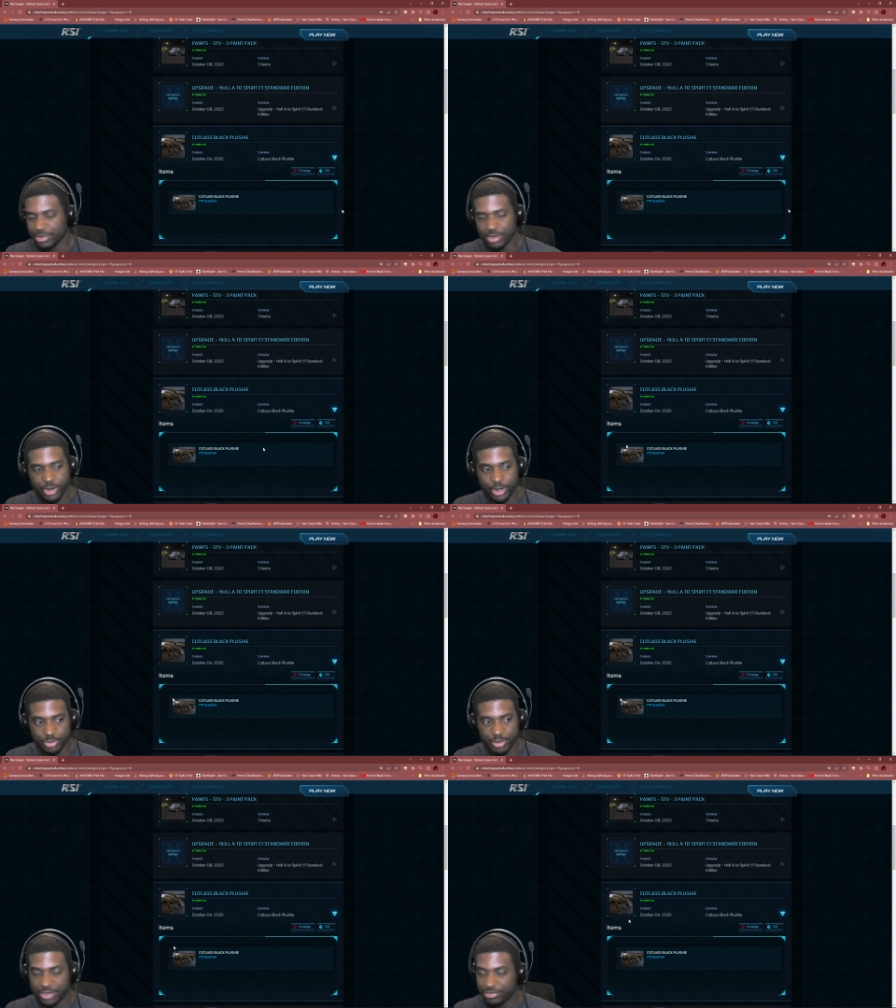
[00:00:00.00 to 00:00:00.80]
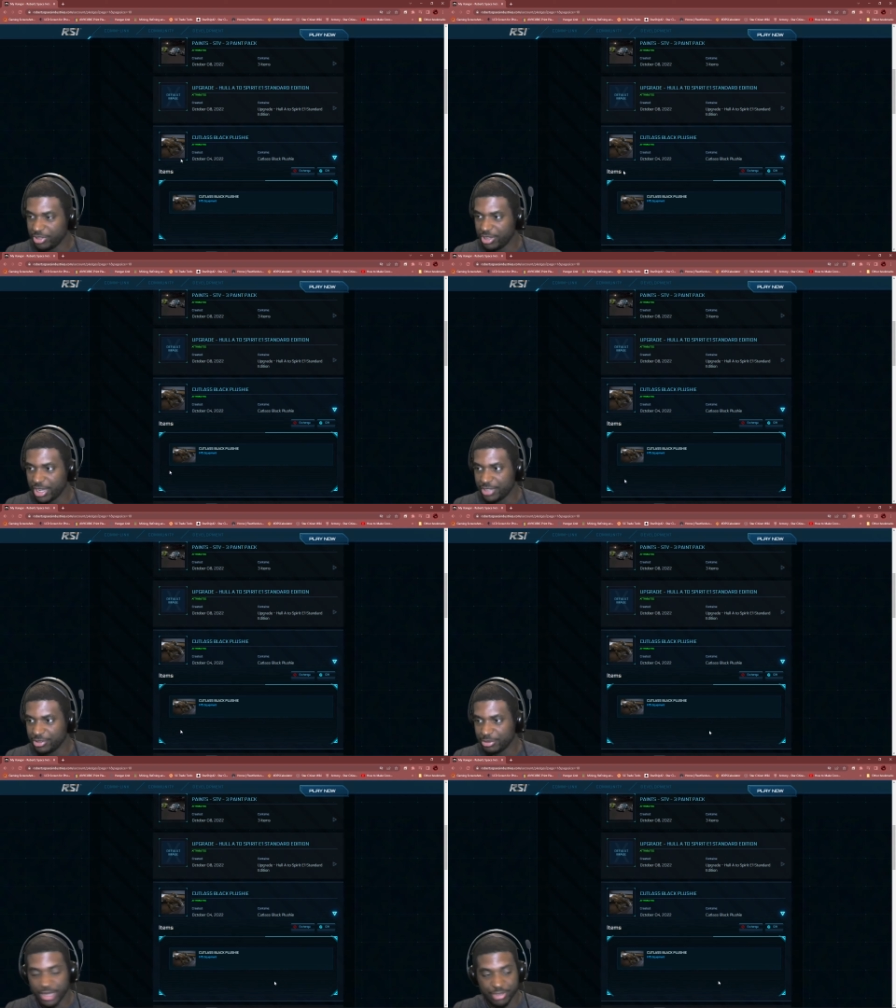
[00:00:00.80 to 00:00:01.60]
cosmetic flair
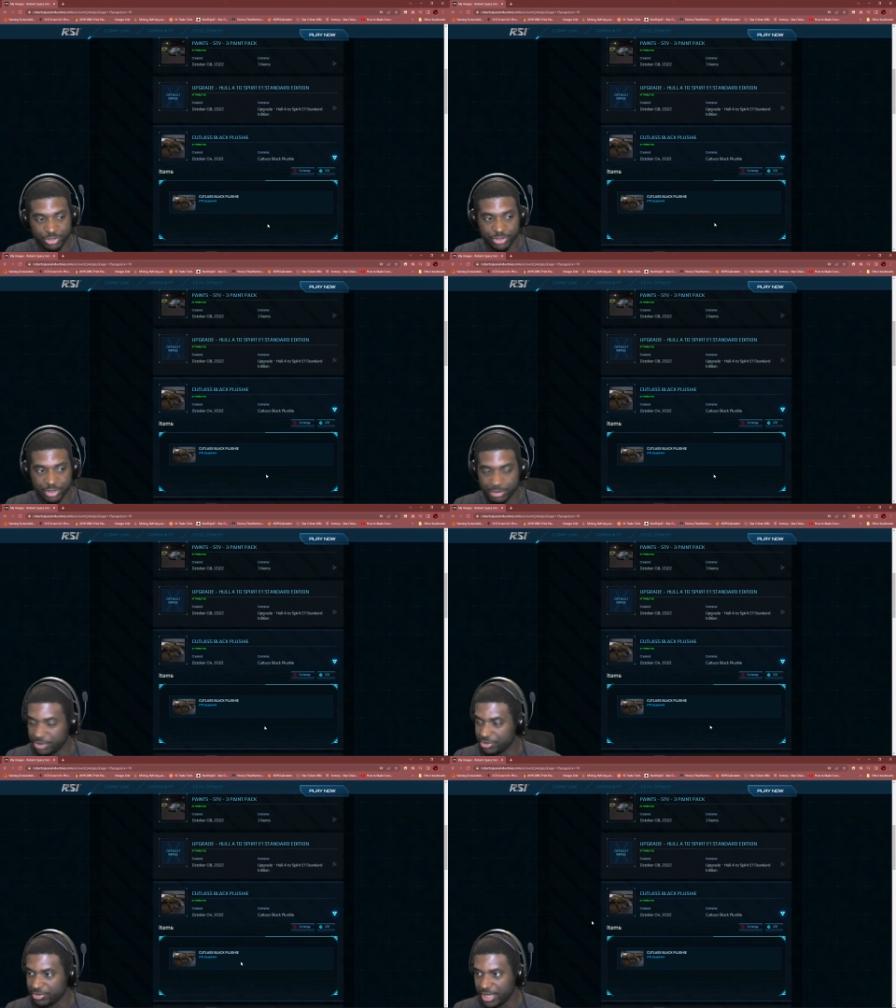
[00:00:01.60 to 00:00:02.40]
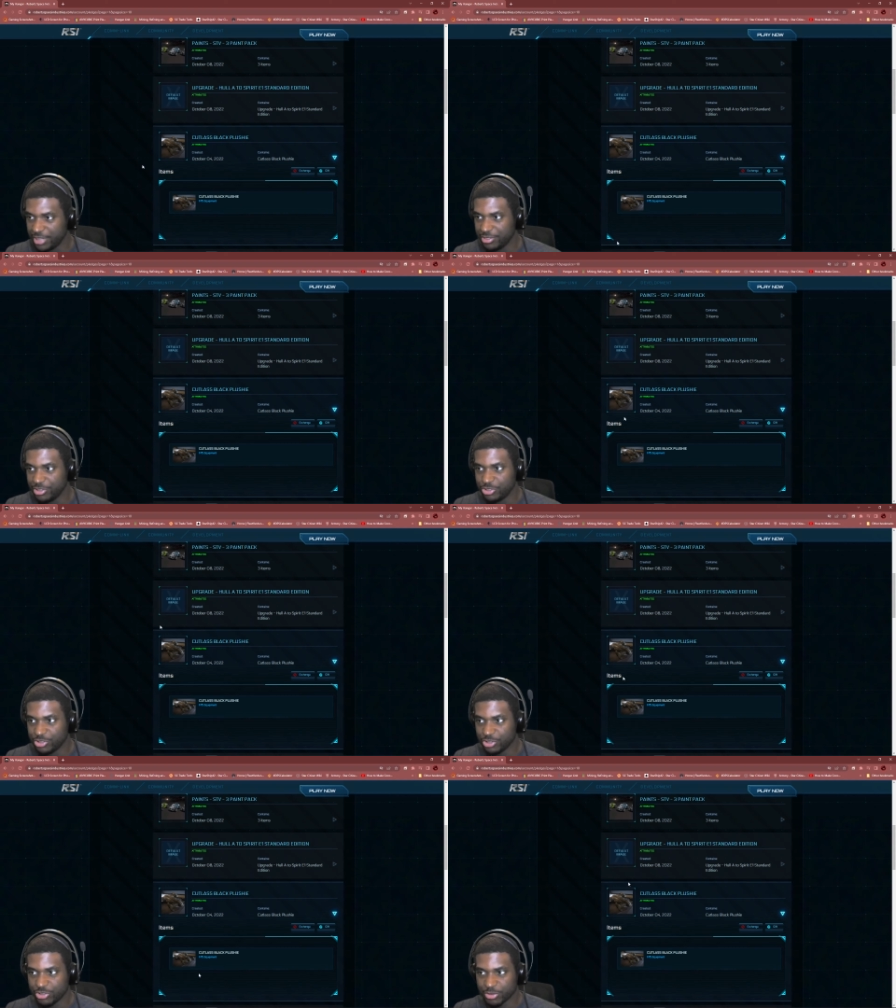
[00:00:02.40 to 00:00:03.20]
item every single month, and this
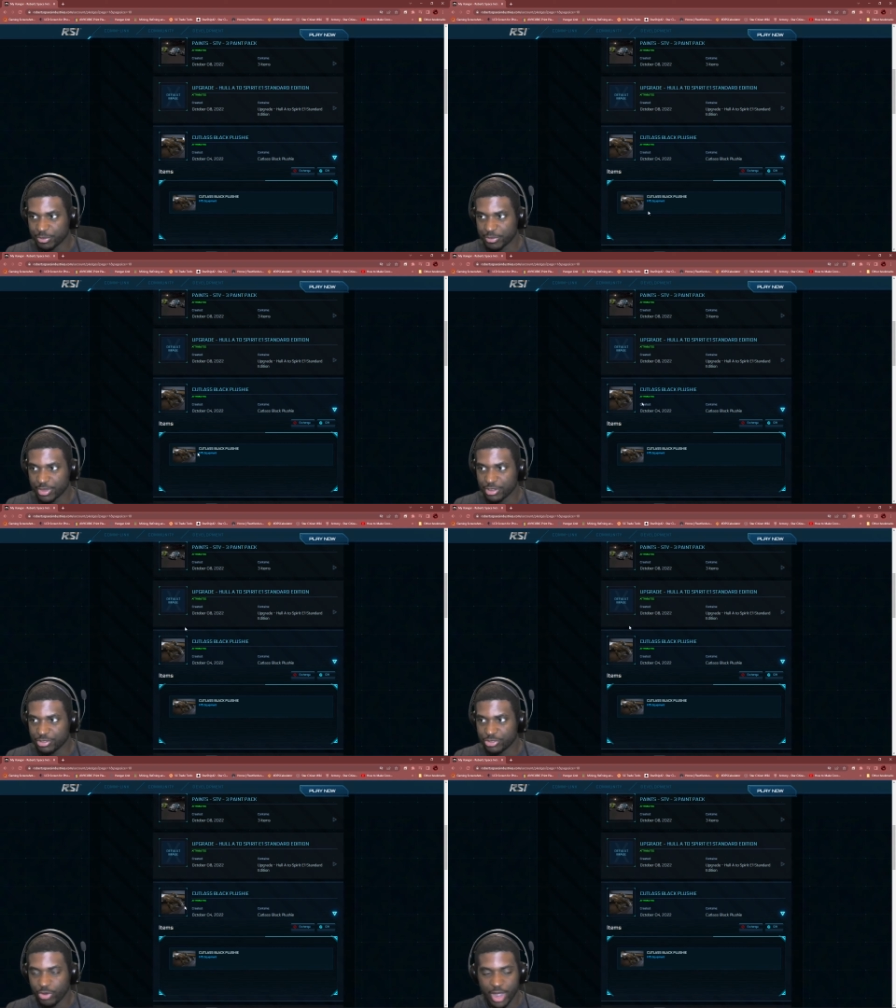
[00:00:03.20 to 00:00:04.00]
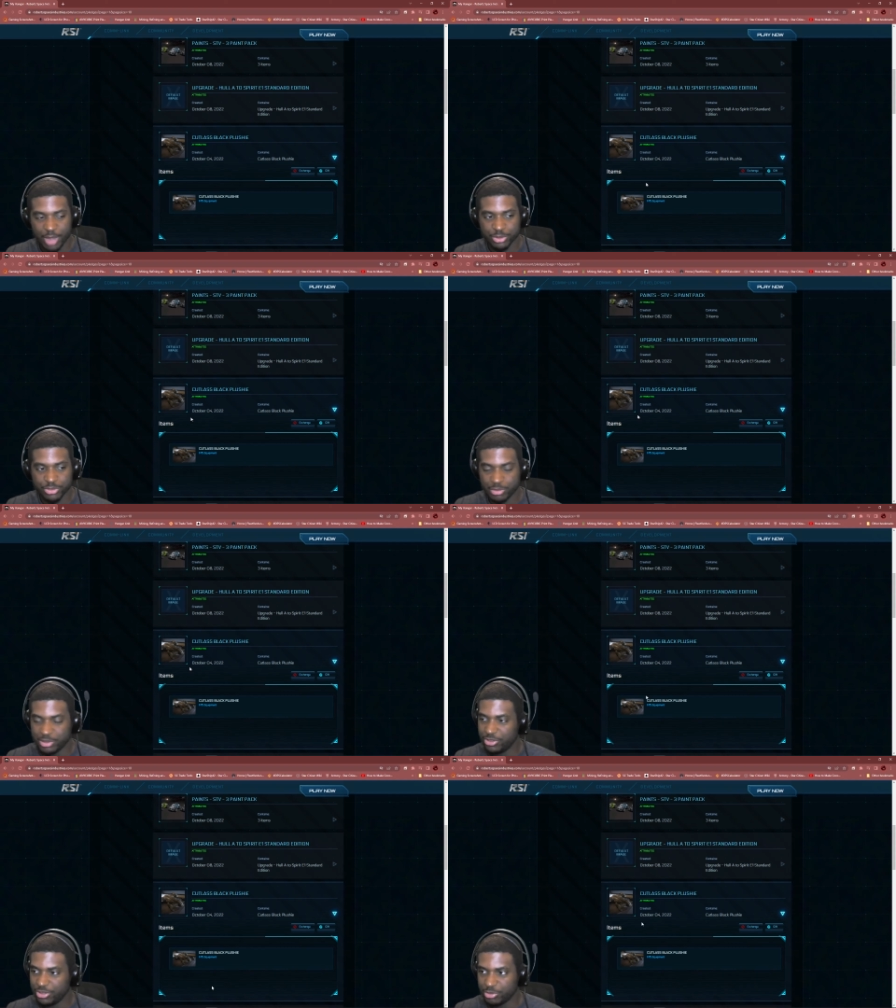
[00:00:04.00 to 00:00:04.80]
just so happens to
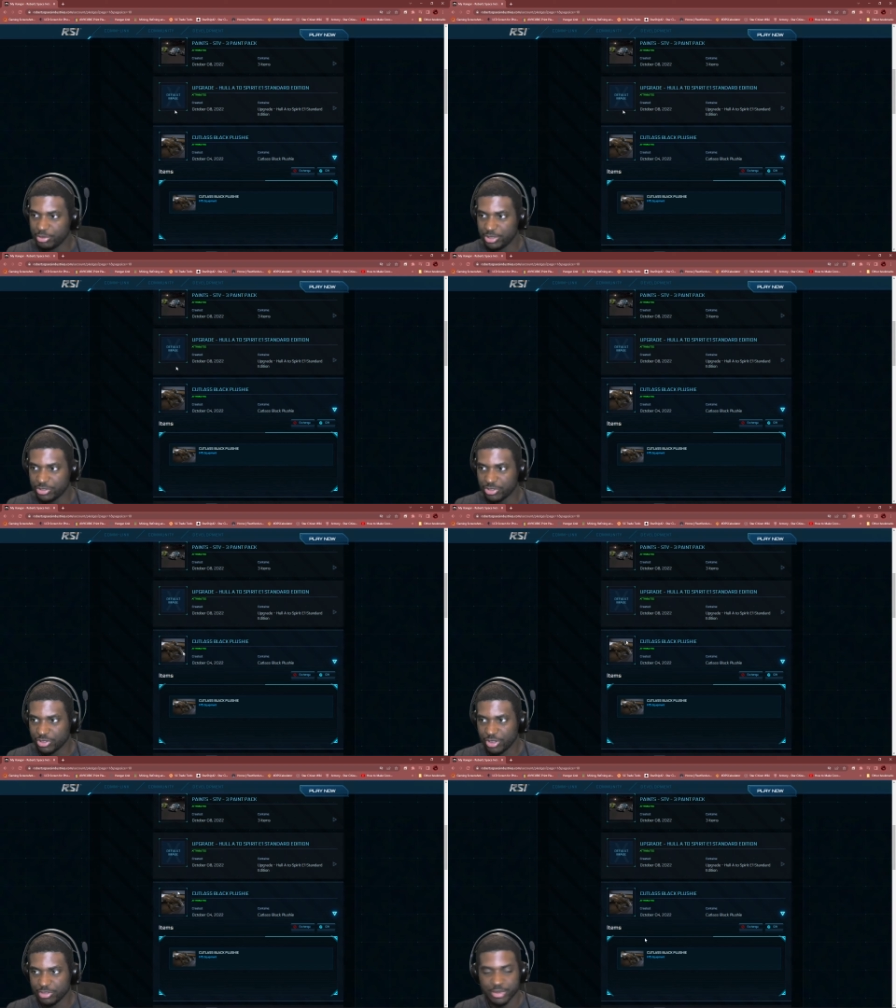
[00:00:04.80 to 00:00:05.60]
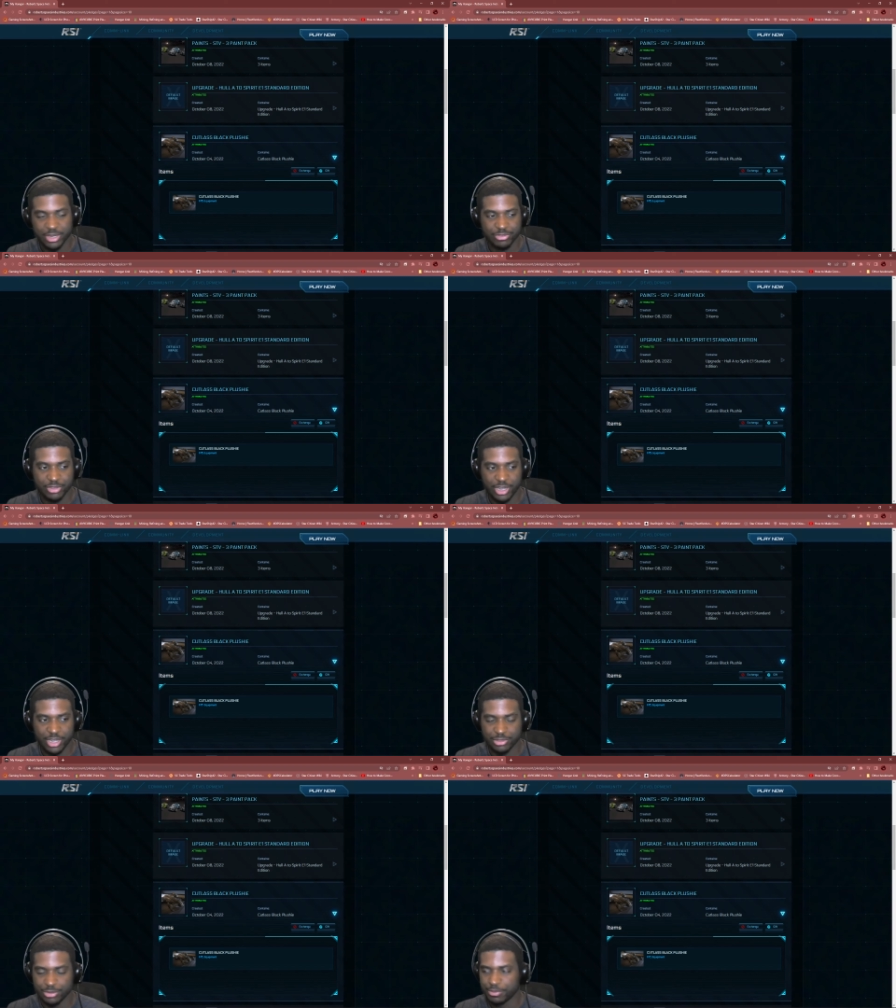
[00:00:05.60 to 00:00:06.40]
be this month's cosmetic flair
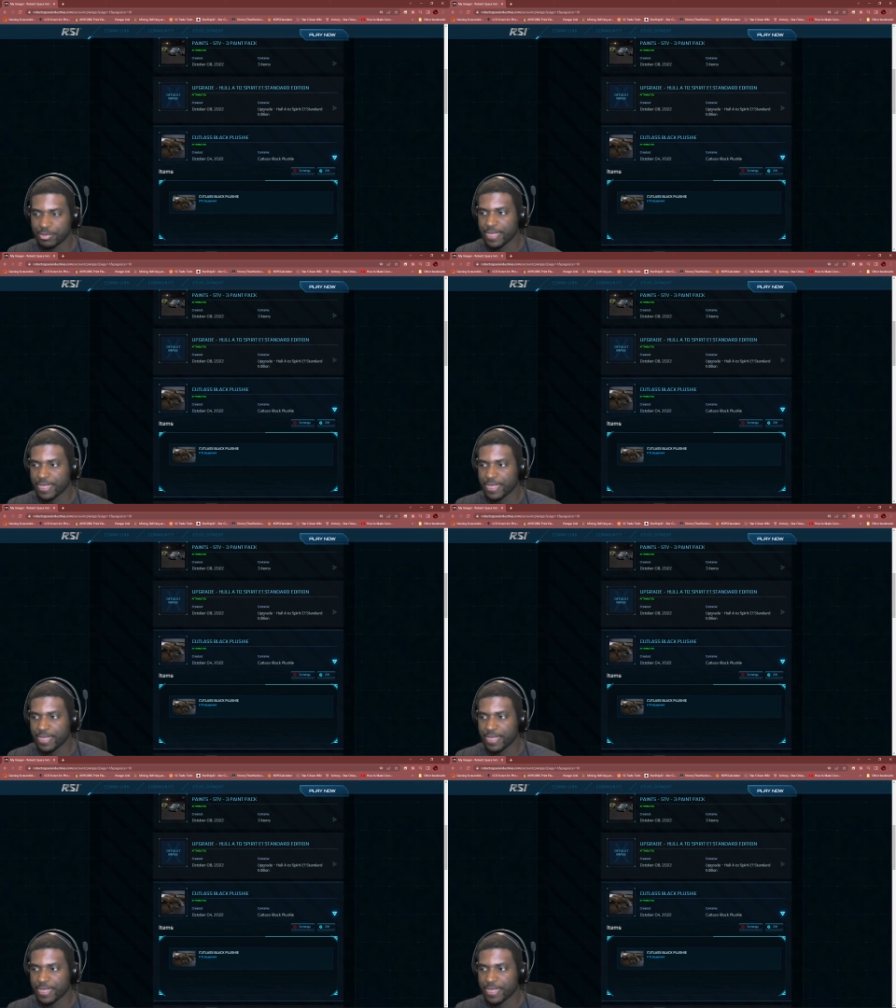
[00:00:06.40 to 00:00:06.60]
item.